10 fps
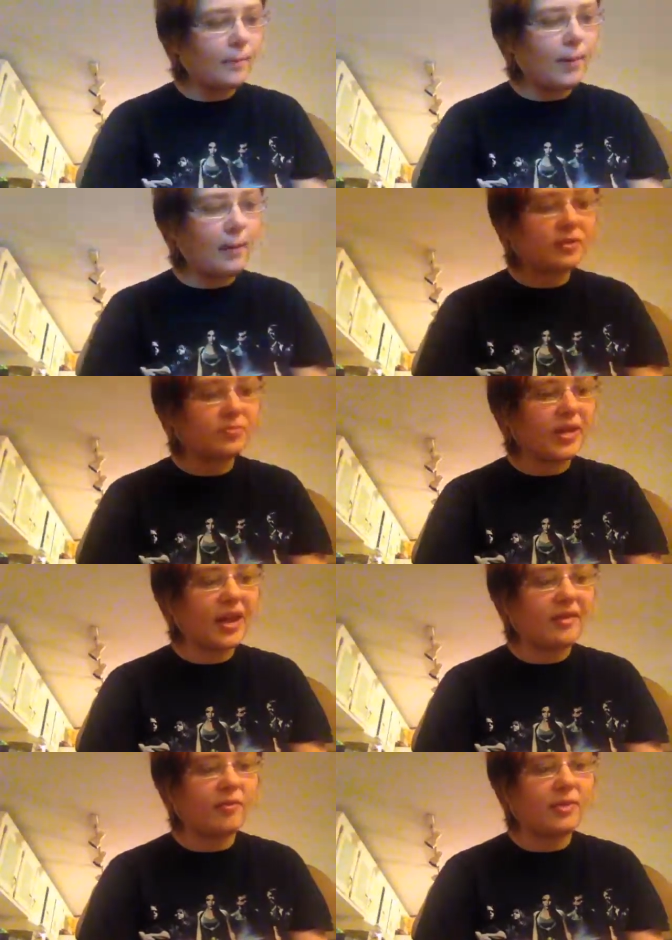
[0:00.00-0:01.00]
Mamma's
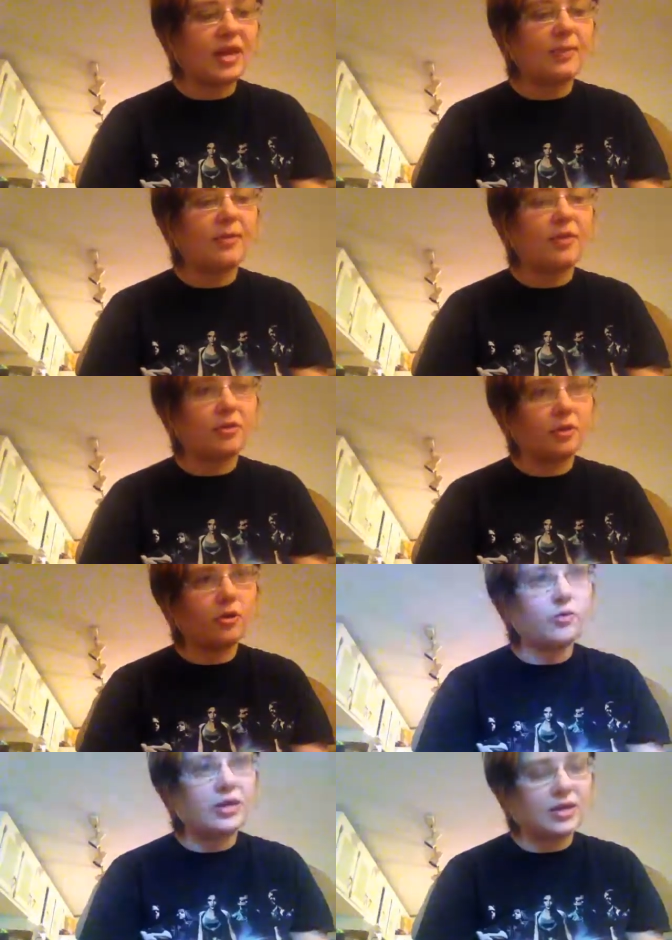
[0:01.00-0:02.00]
planning for me had been
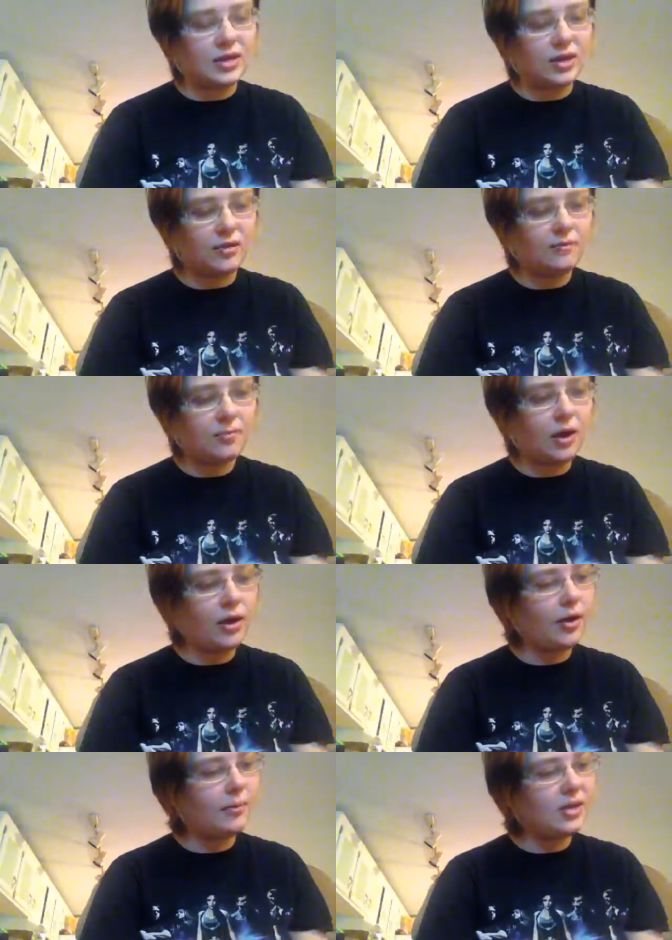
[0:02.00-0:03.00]
thorough indeed.
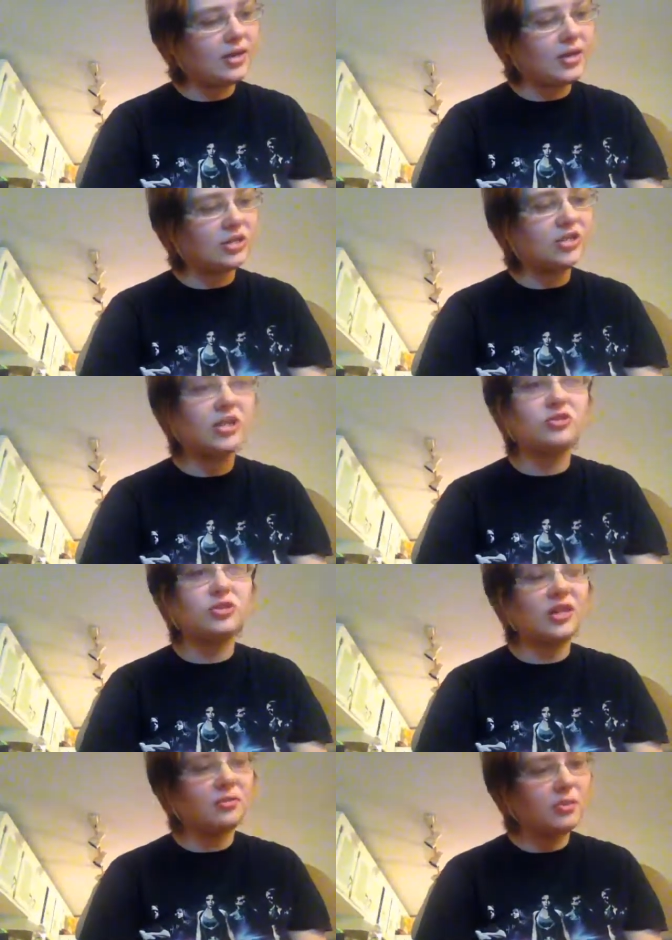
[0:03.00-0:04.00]
On a Monday, she
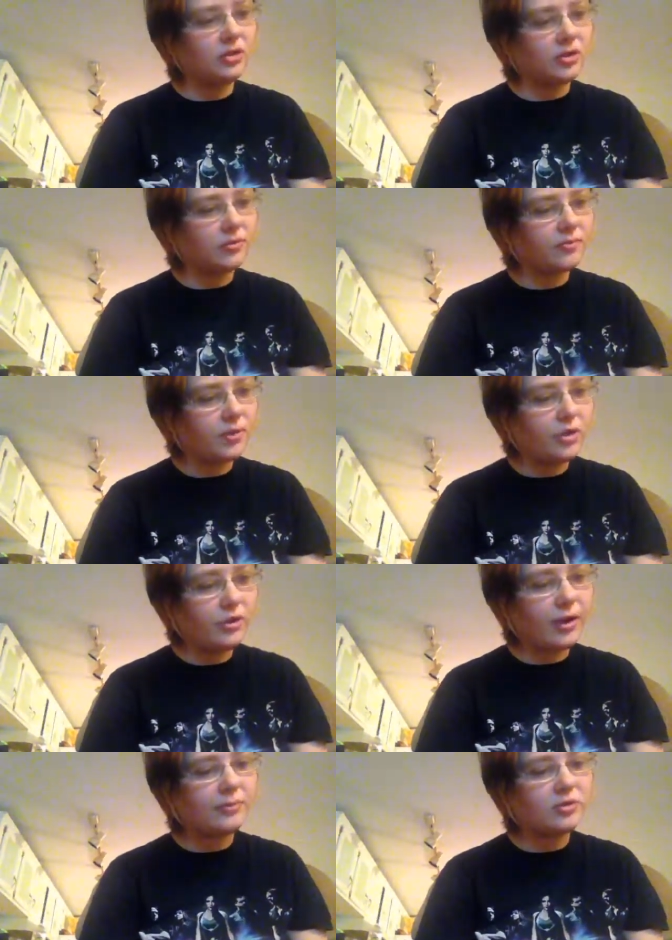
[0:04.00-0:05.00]
entertained the miller,
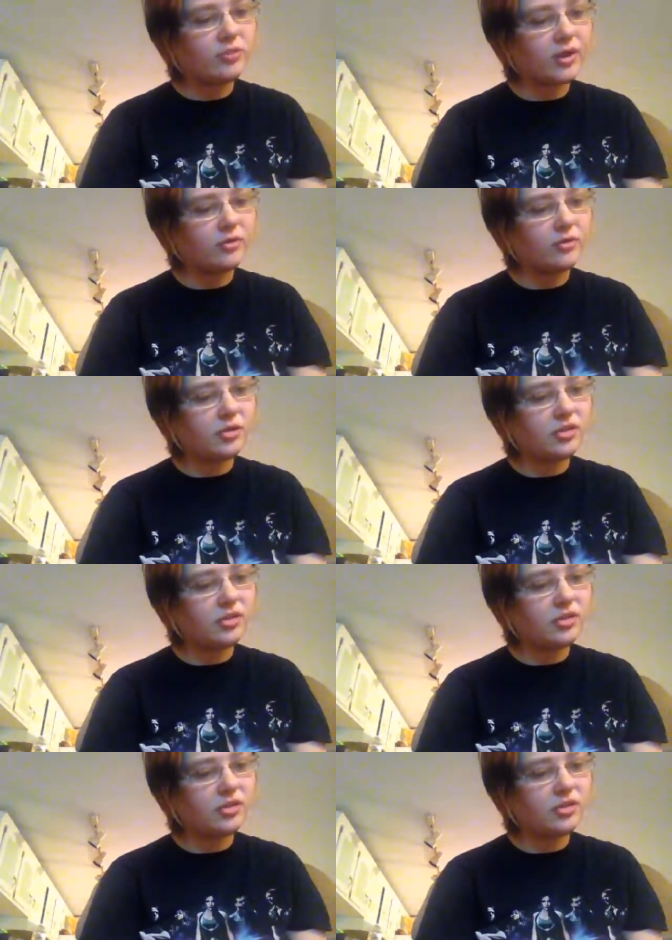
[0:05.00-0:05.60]
who kept us regularly